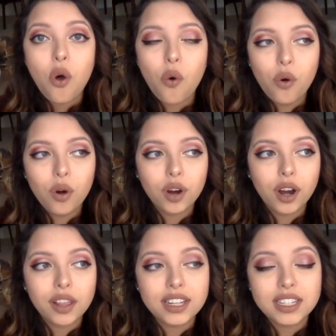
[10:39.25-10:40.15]

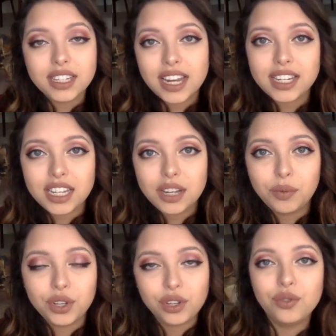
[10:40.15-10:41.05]
or the DAT
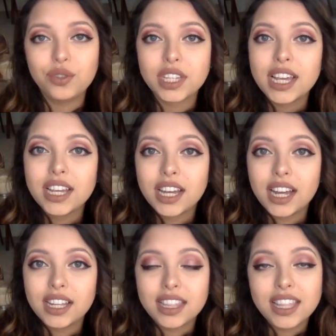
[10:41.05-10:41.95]
will use
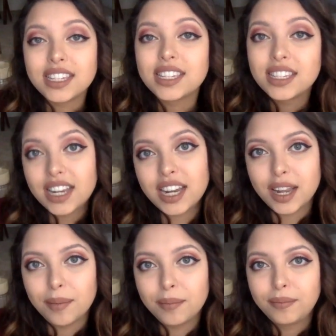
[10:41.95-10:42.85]
this
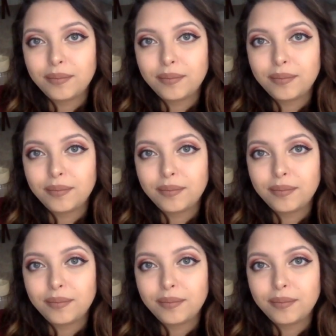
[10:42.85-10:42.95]
synonym,